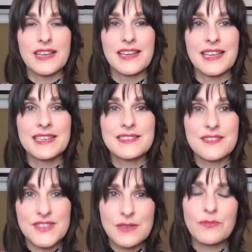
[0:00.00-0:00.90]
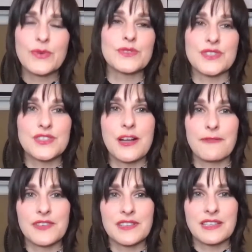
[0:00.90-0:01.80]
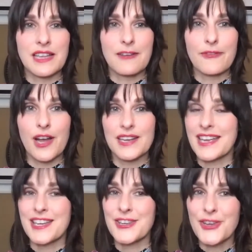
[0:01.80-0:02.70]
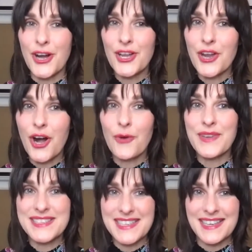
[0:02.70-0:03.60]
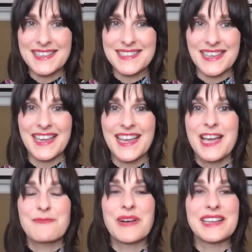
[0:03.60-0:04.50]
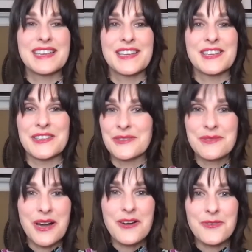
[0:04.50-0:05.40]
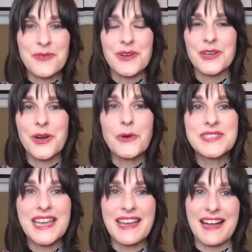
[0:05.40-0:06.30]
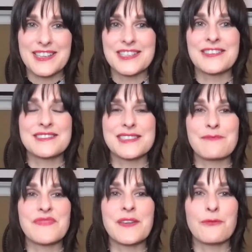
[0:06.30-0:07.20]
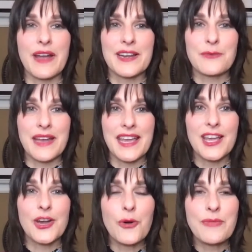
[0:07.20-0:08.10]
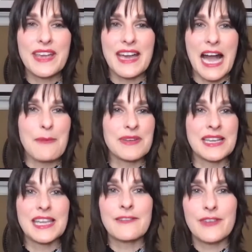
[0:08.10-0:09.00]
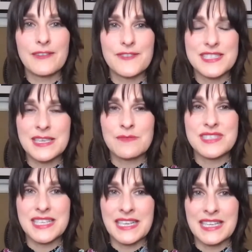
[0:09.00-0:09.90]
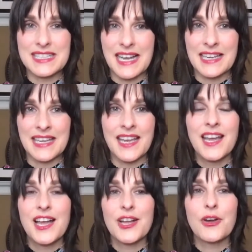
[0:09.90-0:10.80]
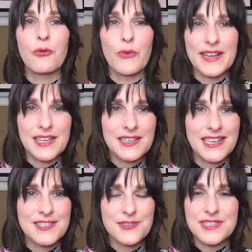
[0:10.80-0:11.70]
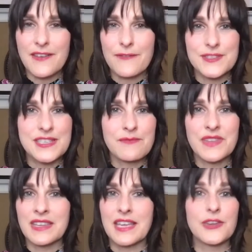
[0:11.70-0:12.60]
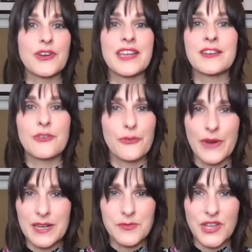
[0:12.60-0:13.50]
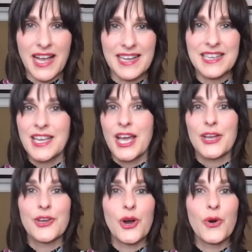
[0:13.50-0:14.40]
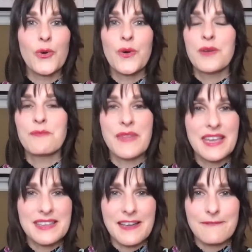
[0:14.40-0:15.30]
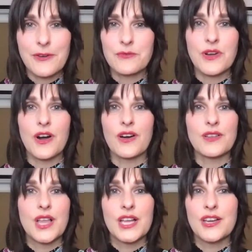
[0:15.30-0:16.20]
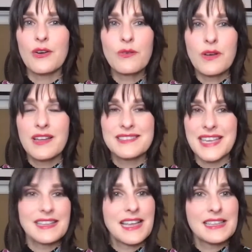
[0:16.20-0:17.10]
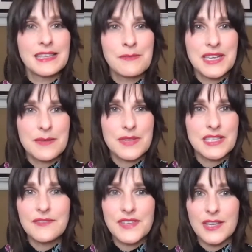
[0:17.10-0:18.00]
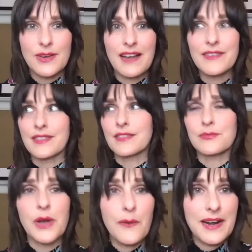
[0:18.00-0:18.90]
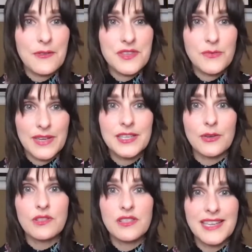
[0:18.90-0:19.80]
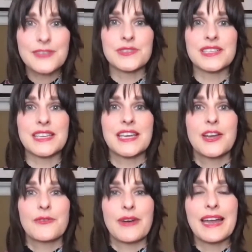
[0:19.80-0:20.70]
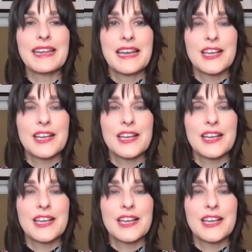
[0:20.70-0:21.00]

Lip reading: It is simple to stop feeling like a fraud. Not always easy, but you go take action on something right away. Go make it happen, even if it seems teeny tiny. Go recognize yourself for something that you're incredible at. Go make that phone call. Go take that limiting belief that you have and throw it out the window, literally, right?